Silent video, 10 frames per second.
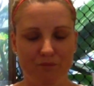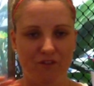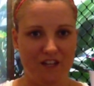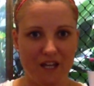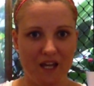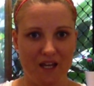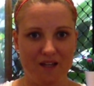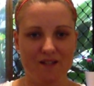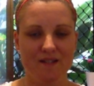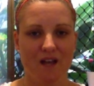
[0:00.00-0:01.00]
for
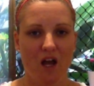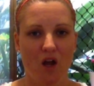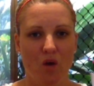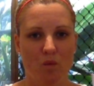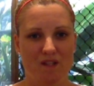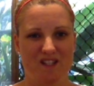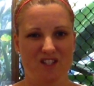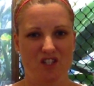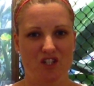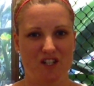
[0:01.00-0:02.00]
years was
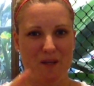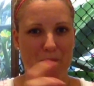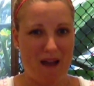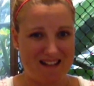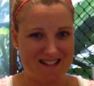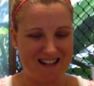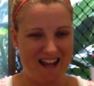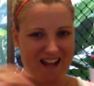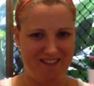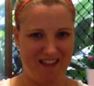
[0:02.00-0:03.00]
just a
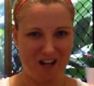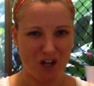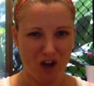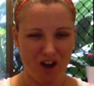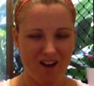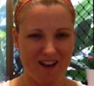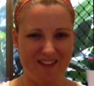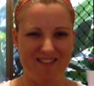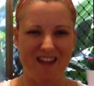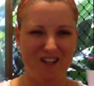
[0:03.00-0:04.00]
bassinet and then a cot
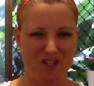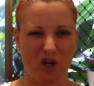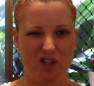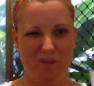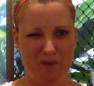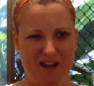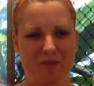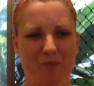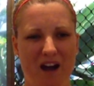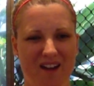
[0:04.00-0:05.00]
and then a toddler
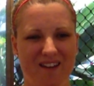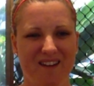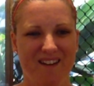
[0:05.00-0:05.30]
bed, but